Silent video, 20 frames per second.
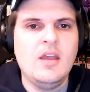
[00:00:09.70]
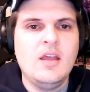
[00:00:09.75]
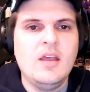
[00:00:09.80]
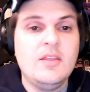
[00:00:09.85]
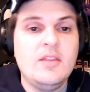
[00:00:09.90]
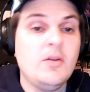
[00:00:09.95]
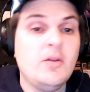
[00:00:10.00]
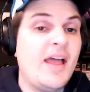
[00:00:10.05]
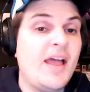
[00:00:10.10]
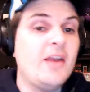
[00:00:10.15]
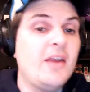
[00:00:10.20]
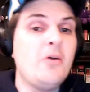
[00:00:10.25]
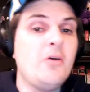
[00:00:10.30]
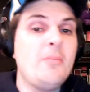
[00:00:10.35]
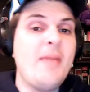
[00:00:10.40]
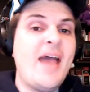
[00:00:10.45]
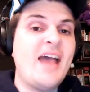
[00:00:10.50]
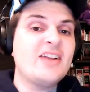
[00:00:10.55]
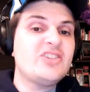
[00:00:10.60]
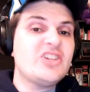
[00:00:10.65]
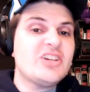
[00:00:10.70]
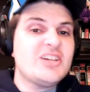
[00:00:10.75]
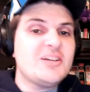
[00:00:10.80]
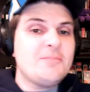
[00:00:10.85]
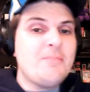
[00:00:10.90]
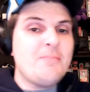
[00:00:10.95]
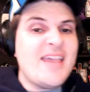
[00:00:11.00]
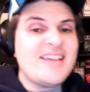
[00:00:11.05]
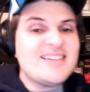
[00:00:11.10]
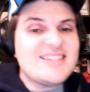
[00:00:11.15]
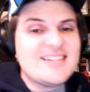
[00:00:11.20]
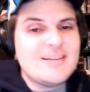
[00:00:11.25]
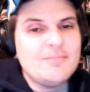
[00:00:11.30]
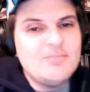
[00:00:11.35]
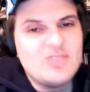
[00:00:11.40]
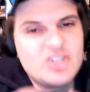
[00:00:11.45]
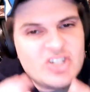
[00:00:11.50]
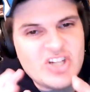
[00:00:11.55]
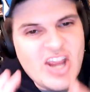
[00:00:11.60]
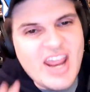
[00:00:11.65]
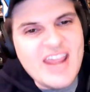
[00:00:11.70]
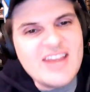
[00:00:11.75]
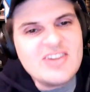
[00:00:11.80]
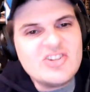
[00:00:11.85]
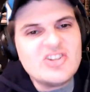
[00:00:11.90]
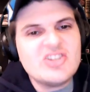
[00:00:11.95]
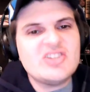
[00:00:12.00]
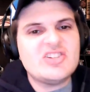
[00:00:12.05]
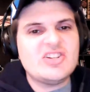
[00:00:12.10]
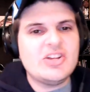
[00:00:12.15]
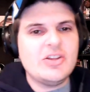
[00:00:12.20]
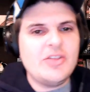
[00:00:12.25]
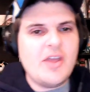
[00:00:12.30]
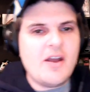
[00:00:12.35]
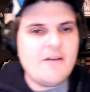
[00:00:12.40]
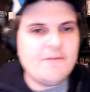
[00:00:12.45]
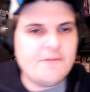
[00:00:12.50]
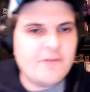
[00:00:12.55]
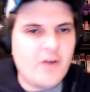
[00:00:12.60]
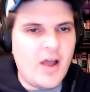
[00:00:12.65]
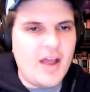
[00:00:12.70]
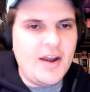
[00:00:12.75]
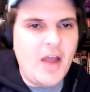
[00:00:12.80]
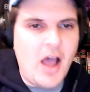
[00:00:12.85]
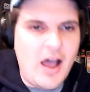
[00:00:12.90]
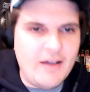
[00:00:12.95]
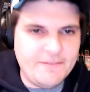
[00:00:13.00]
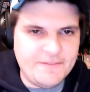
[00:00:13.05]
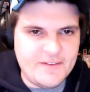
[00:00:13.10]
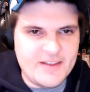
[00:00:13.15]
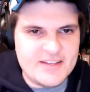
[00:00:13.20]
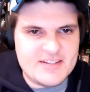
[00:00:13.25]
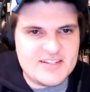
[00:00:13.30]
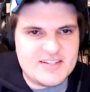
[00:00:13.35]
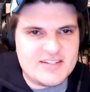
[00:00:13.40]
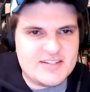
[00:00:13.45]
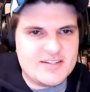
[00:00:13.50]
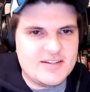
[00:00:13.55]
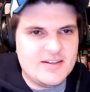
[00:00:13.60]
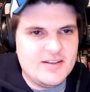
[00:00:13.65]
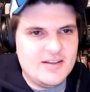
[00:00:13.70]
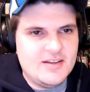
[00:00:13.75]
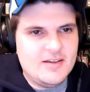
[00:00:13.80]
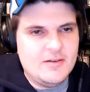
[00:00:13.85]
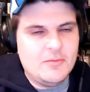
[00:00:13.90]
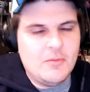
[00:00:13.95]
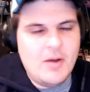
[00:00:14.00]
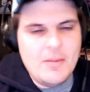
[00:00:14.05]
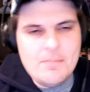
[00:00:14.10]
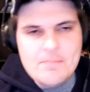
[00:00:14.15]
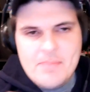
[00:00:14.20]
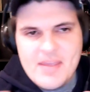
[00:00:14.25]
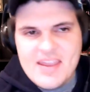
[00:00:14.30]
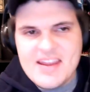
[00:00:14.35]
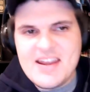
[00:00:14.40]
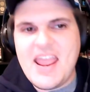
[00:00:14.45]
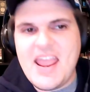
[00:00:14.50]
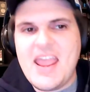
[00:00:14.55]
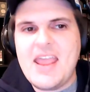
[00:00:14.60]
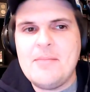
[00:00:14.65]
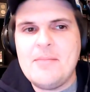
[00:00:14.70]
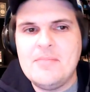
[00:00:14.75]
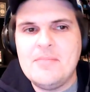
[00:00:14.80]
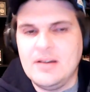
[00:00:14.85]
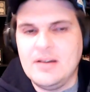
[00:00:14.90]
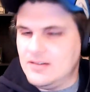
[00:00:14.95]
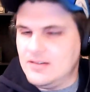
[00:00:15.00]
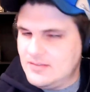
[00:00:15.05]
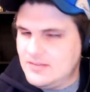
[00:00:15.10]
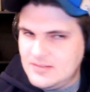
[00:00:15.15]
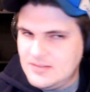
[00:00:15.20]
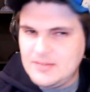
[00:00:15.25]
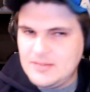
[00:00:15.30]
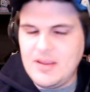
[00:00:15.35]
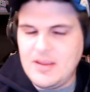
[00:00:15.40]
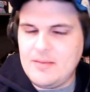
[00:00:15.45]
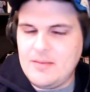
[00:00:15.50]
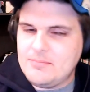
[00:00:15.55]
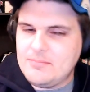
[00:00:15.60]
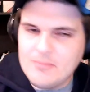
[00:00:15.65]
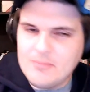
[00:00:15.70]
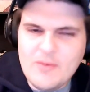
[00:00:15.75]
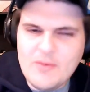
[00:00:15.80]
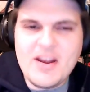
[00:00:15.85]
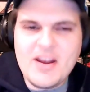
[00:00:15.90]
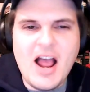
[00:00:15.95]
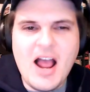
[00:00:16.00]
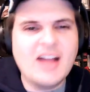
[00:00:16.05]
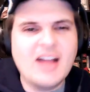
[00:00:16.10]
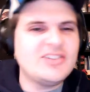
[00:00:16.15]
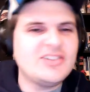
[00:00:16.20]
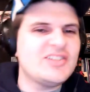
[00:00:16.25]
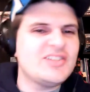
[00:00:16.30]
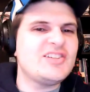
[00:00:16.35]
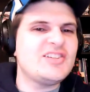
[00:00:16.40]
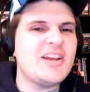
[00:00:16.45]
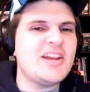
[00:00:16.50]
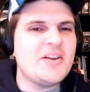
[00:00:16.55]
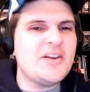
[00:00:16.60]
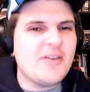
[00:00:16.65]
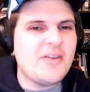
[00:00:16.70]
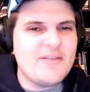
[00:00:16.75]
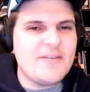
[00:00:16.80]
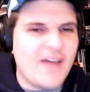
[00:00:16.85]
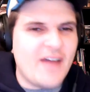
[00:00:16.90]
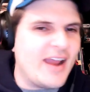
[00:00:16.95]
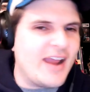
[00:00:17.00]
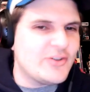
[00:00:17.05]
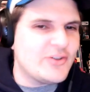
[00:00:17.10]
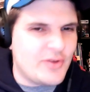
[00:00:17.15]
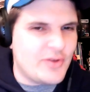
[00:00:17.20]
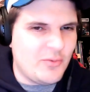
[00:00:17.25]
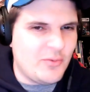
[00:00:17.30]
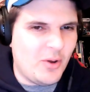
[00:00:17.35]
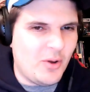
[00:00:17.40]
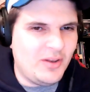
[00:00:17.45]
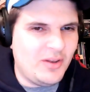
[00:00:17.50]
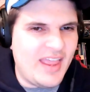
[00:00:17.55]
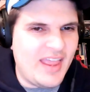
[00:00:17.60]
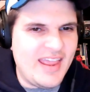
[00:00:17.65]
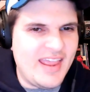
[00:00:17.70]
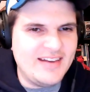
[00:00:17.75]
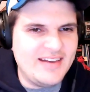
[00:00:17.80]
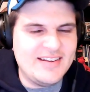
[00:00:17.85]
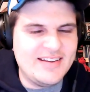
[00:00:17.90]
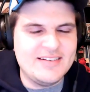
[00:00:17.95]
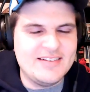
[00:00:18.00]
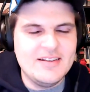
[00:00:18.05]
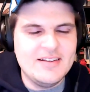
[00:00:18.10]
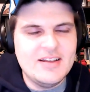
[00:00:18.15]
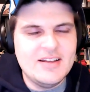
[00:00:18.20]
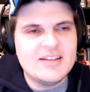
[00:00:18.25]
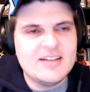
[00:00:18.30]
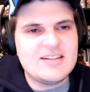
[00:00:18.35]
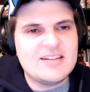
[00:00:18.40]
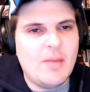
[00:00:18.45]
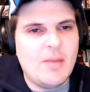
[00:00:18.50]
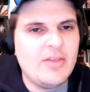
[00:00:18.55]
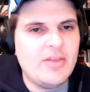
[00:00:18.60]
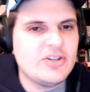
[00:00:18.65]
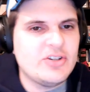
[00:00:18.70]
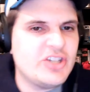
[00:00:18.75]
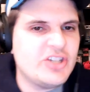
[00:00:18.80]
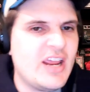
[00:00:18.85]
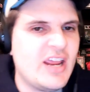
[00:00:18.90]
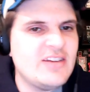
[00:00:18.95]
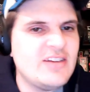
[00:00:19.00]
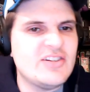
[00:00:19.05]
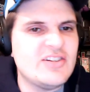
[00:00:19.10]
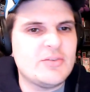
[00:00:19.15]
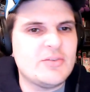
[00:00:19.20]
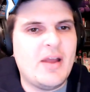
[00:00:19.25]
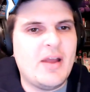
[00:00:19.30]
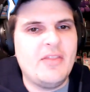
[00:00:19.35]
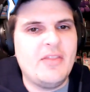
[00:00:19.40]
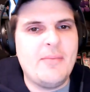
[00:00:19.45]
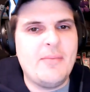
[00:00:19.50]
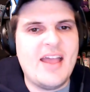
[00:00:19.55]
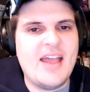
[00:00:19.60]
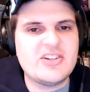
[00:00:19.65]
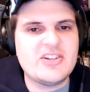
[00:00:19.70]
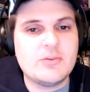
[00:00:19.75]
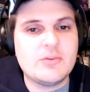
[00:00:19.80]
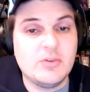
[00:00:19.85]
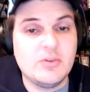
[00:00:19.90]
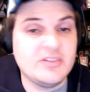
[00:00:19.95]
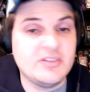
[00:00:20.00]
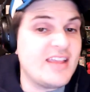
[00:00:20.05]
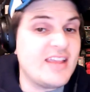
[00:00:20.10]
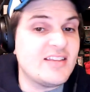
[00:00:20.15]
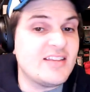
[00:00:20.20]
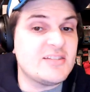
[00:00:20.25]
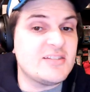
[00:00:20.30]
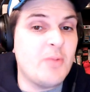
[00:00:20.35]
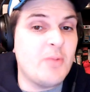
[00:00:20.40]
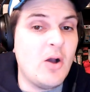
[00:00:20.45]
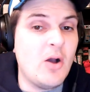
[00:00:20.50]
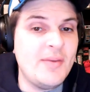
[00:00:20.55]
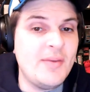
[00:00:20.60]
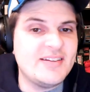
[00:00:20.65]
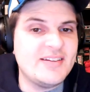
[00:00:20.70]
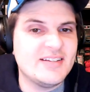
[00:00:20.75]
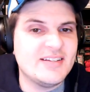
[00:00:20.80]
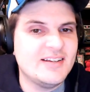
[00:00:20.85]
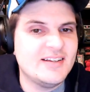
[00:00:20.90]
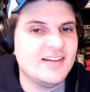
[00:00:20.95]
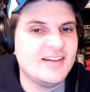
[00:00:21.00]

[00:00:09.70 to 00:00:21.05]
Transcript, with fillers: The Orlando Magic make some changes to their front office. One big name moving on to senior advisory role land and some other changes around the Magic. We'll take this moment